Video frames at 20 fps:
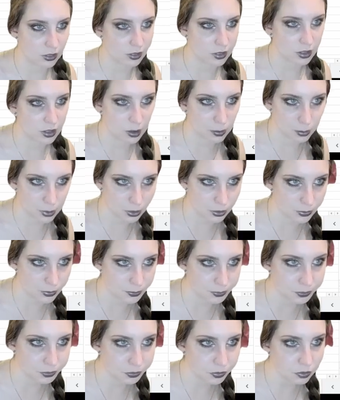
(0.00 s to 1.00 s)
the numbers.
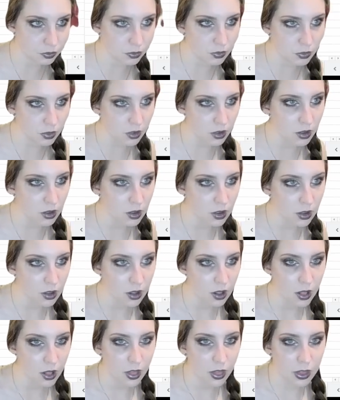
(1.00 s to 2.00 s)

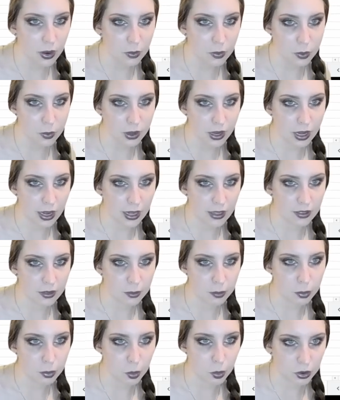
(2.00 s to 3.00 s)
Then we want to add
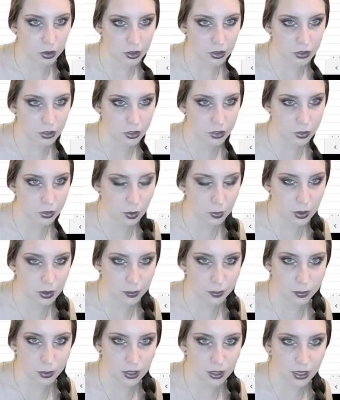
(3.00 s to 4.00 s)
some borders. So I want
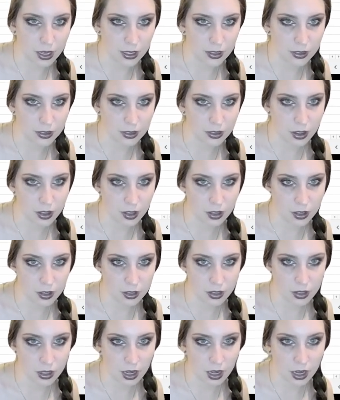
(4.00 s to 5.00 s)
to put a nice
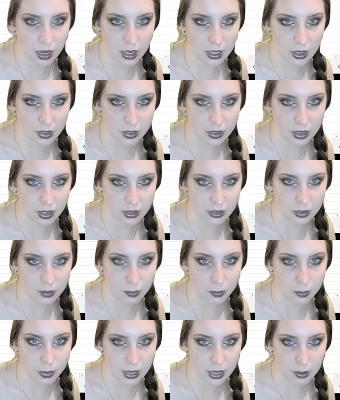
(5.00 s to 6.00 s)
line, a nice
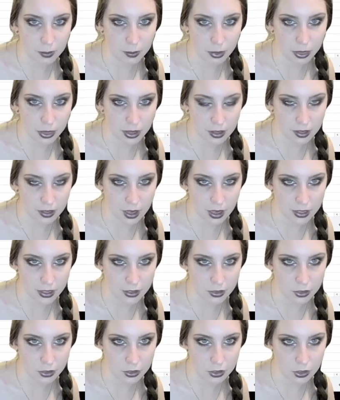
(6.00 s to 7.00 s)
medium thick line.
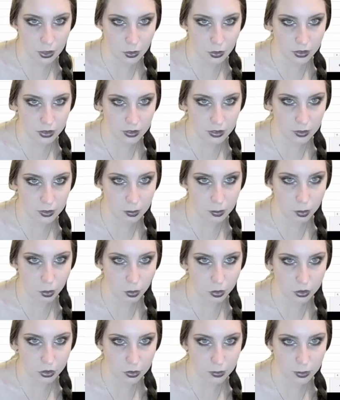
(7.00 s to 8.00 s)
So you just go to this
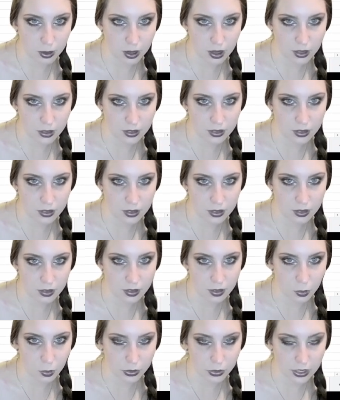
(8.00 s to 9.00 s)
borders box.
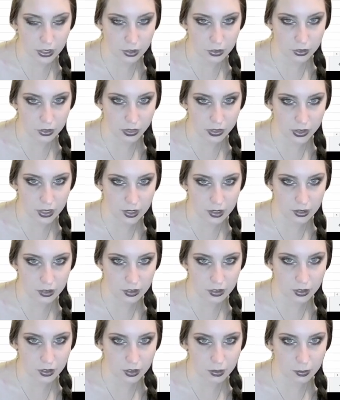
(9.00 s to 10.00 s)
Over here's the
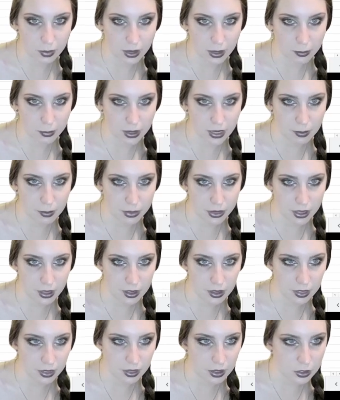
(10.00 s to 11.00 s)
thickness. You can make it medium
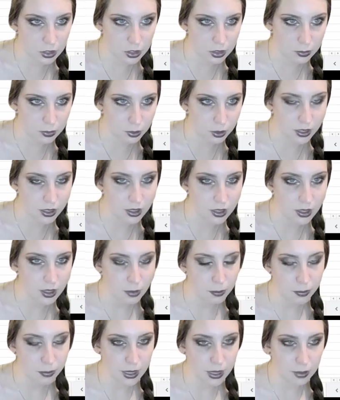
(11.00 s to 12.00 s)
thick and then just put
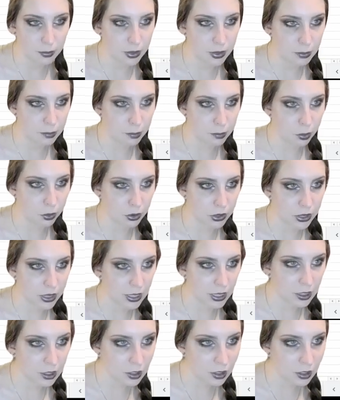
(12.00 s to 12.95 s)
medium thick border here.